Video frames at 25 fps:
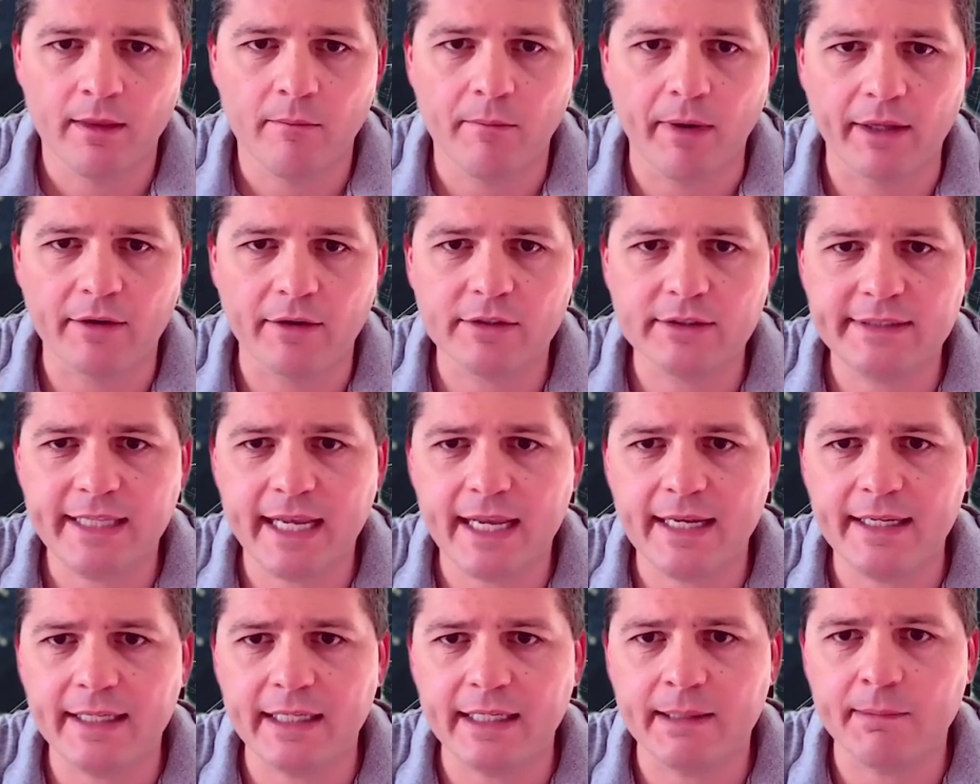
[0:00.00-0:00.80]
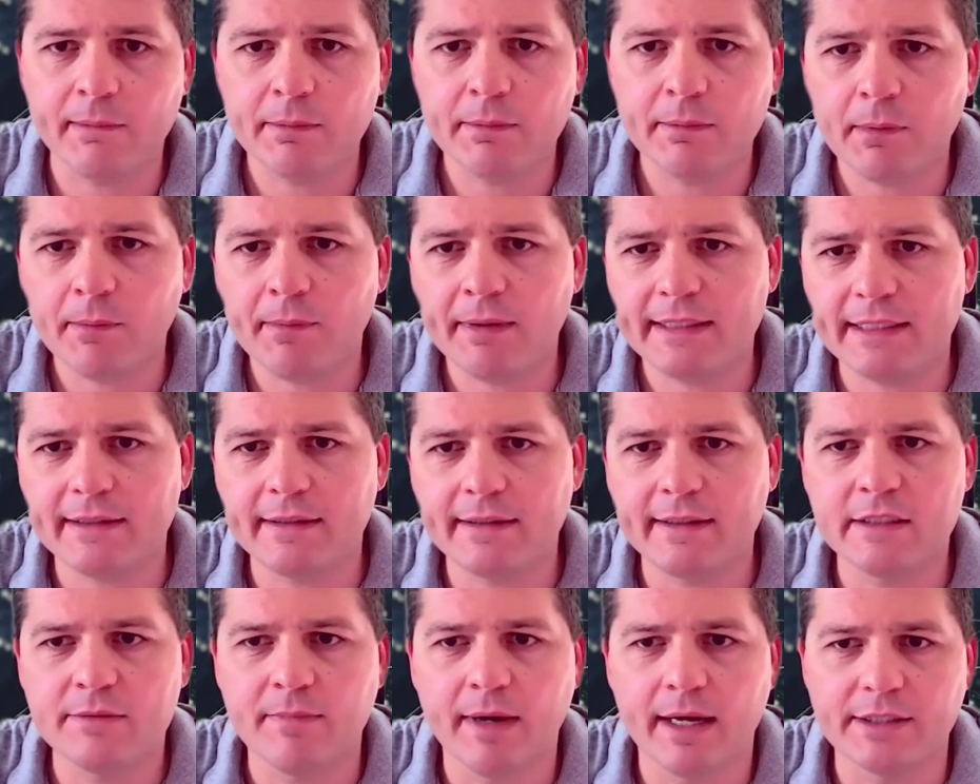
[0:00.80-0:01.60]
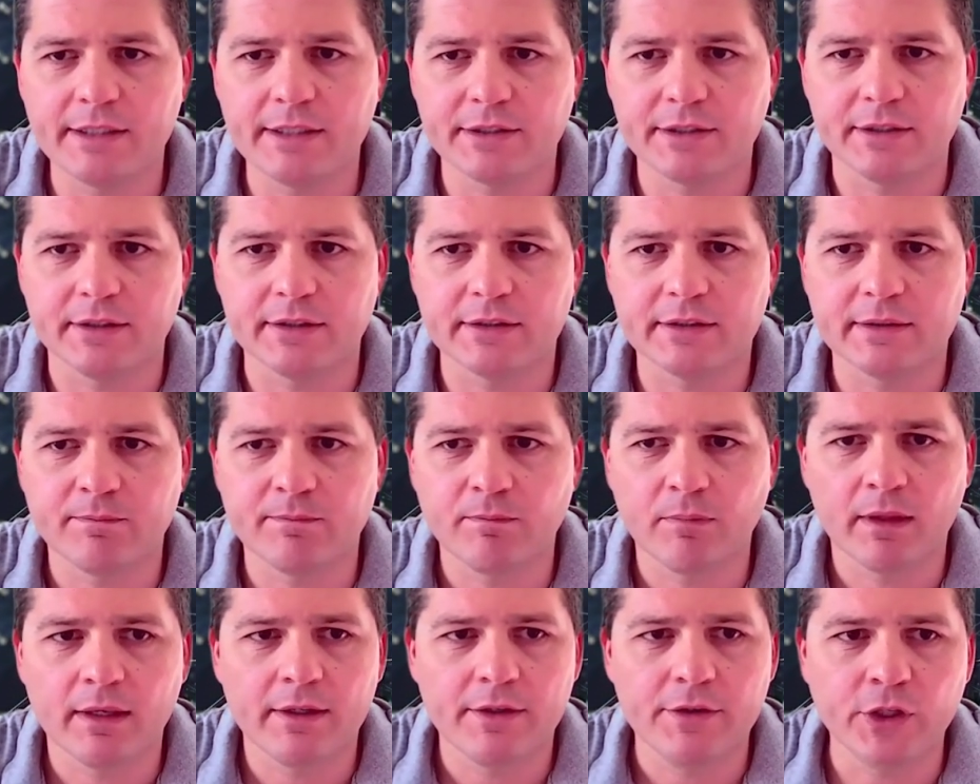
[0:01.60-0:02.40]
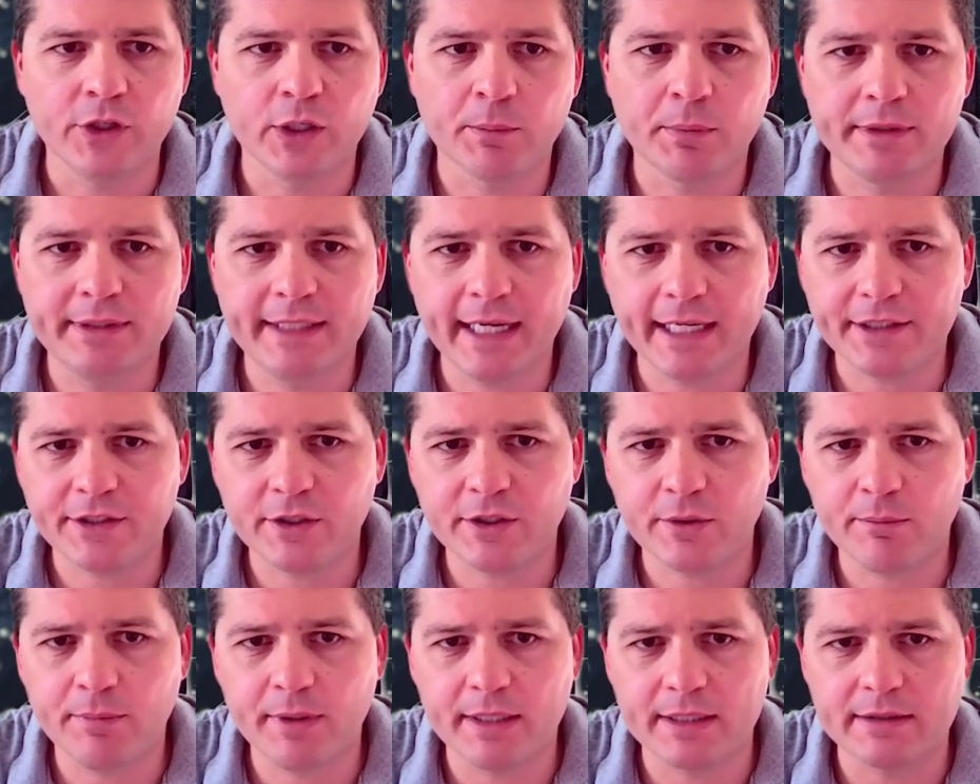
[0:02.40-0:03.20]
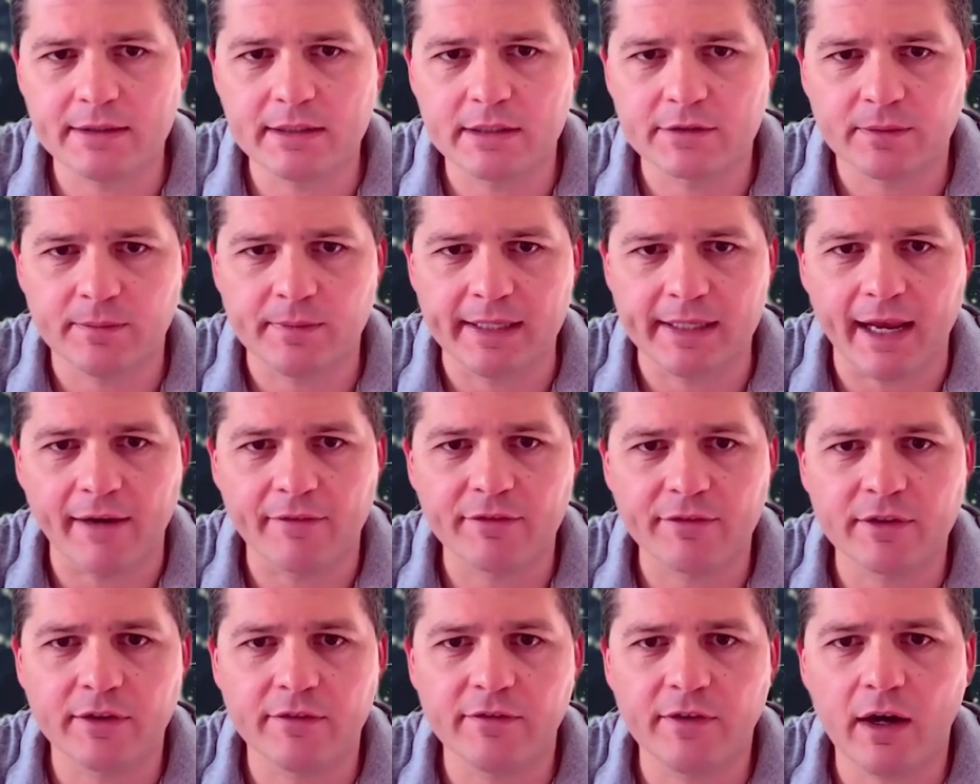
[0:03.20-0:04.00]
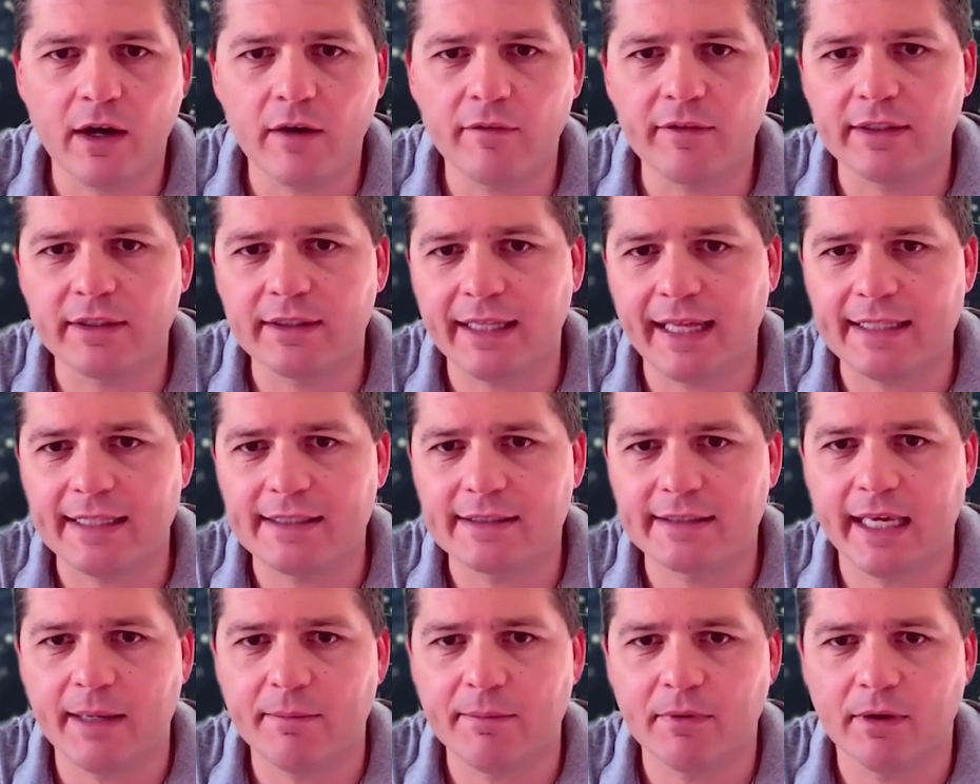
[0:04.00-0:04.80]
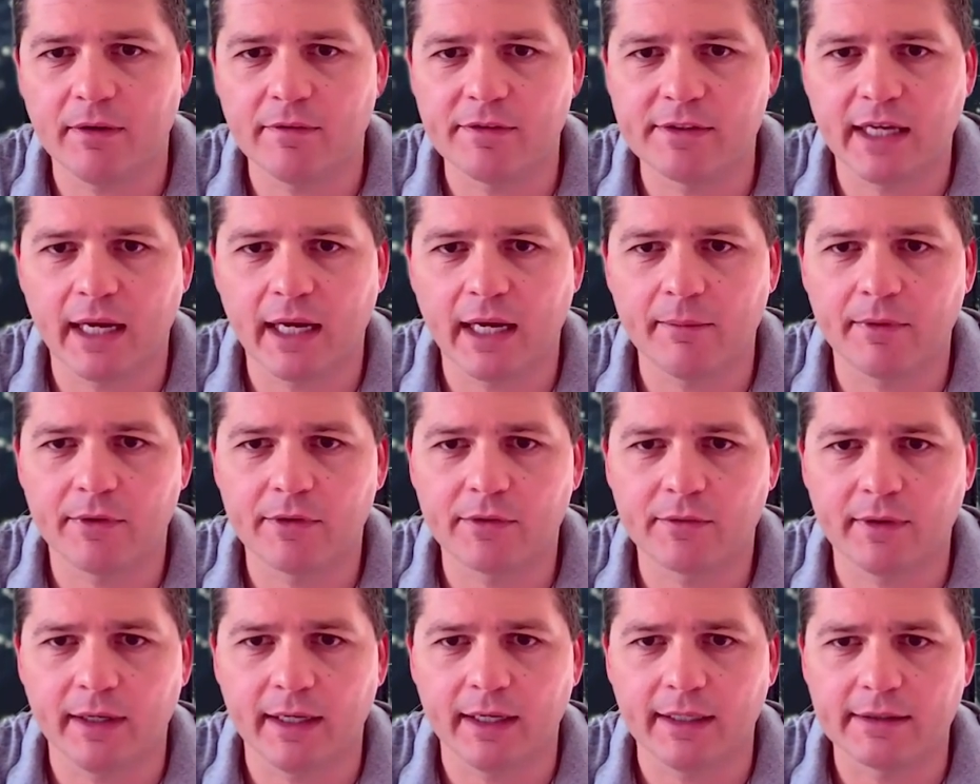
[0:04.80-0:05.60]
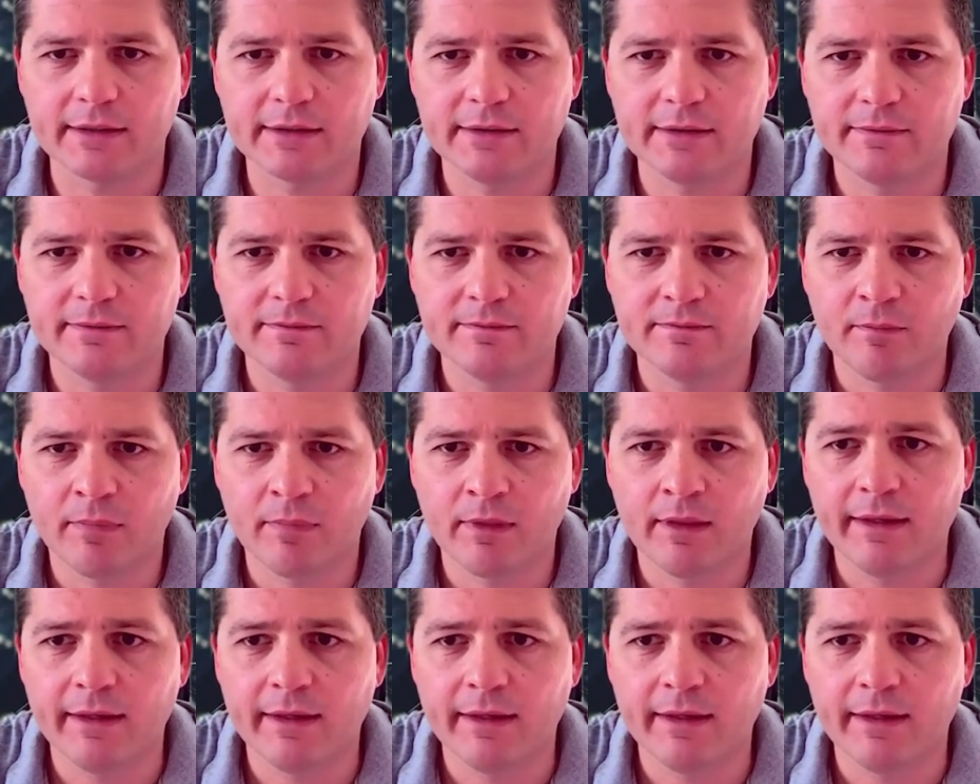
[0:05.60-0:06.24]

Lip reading: By understanding and implementing these measures, you can protect your business from the ever-evolving landscape of cyber threats.